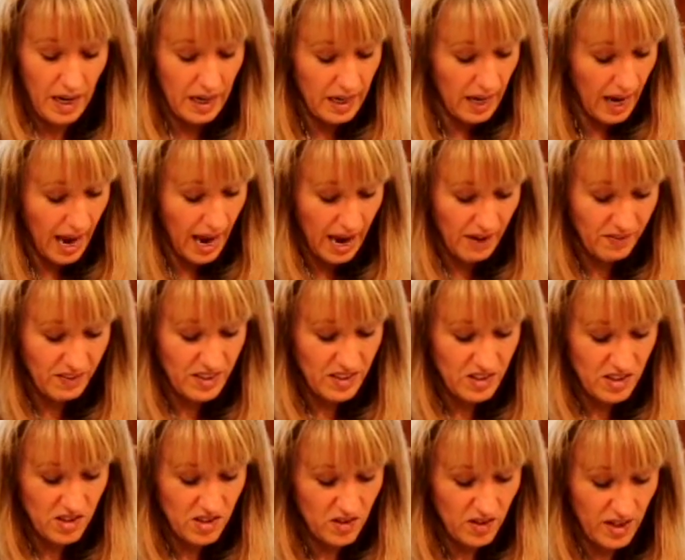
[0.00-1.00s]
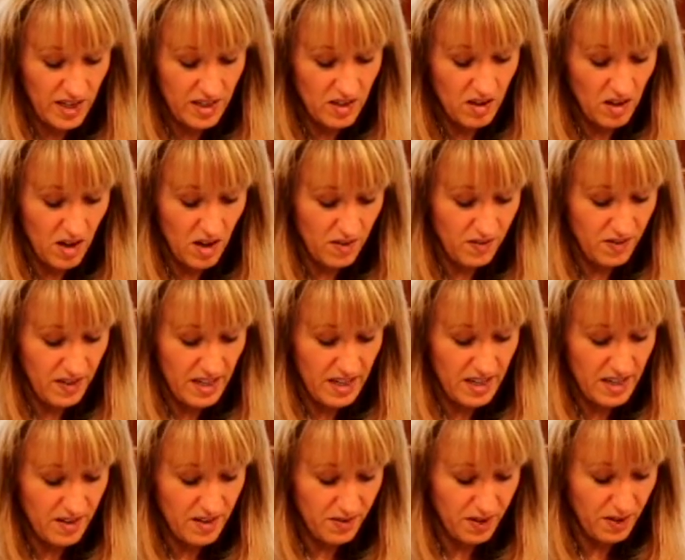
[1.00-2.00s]
And I haven't strained off
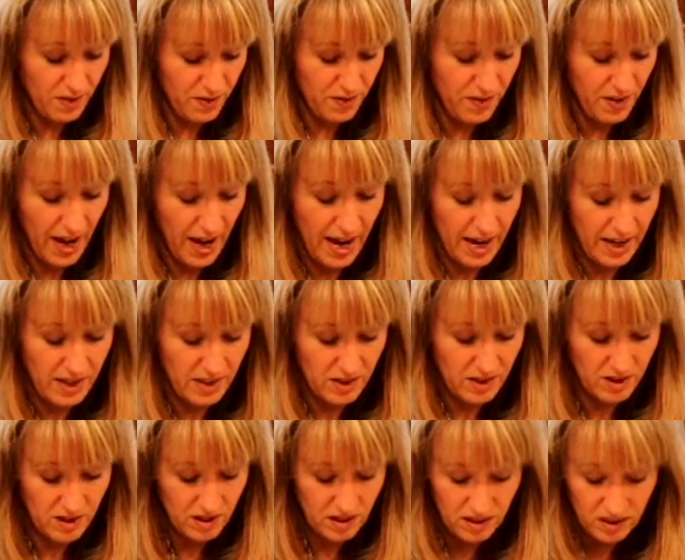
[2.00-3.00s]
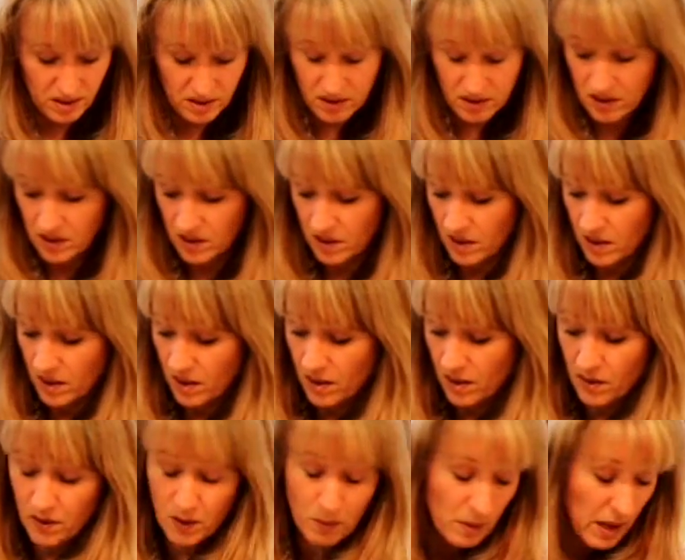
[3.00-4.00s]
any of the fat
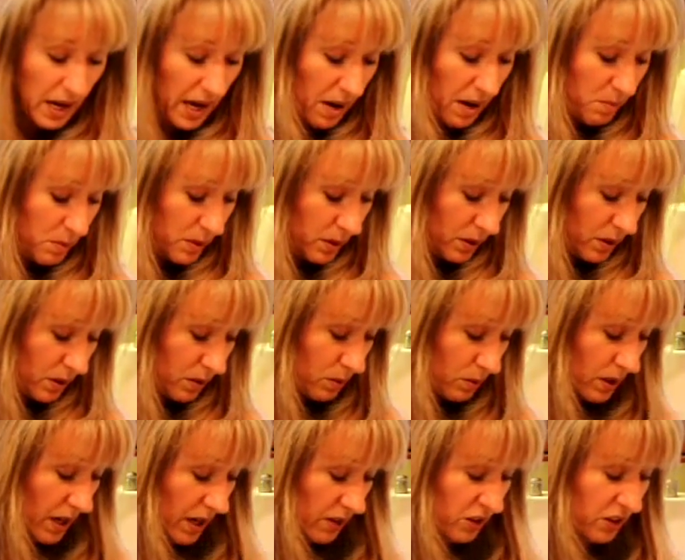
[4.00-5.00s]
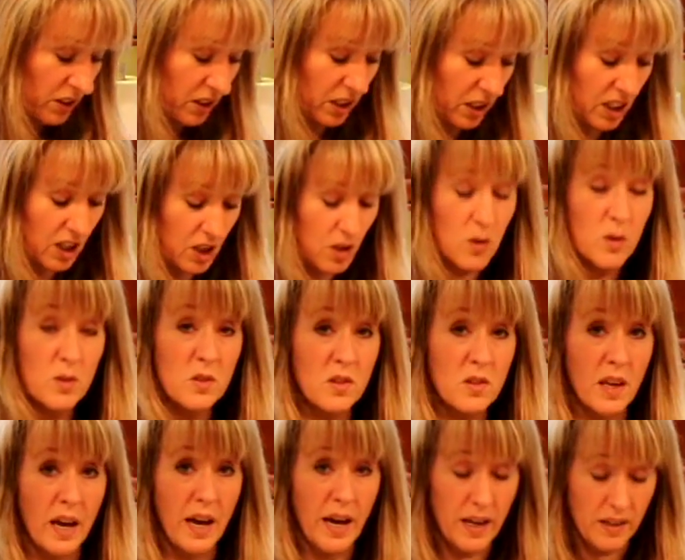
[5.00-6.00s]
from the hamburger. We're actually going to use
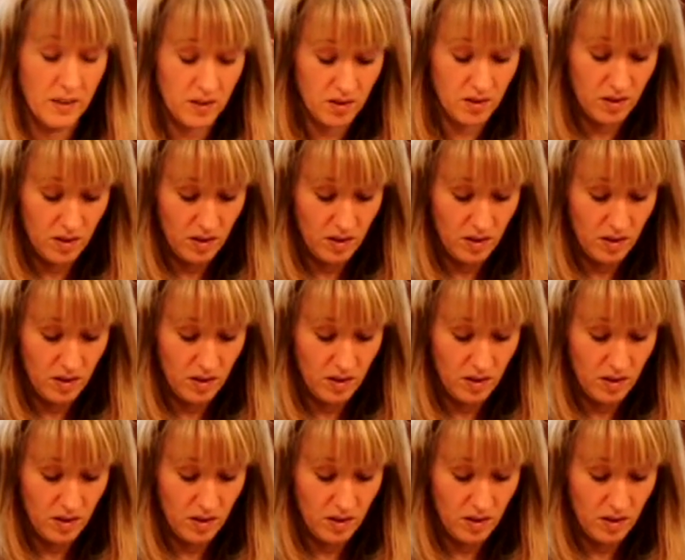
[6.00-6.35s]
that